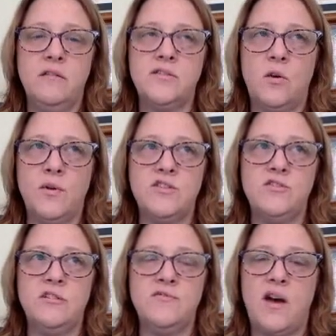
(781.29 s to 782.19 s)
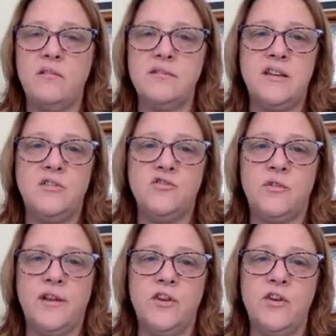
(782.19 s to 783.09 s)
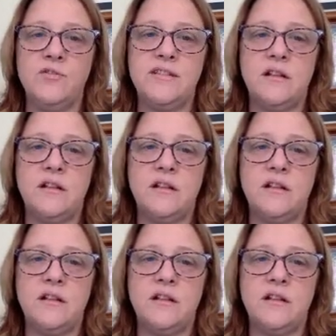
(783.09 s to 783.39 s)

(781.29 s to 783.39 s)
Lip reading: So when students volunteer during the notes and